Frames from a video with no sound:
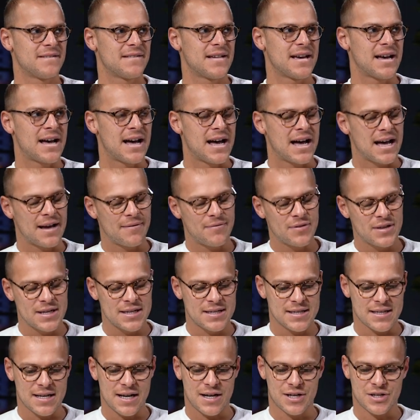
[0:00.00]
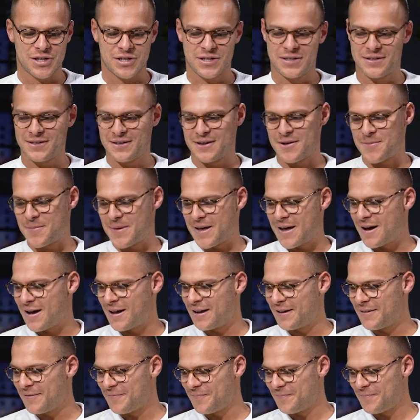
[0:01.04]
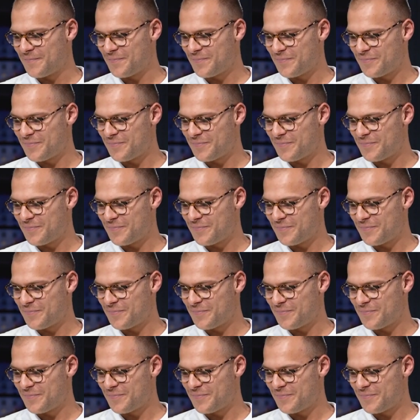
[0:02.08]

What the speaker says: have the discussion about...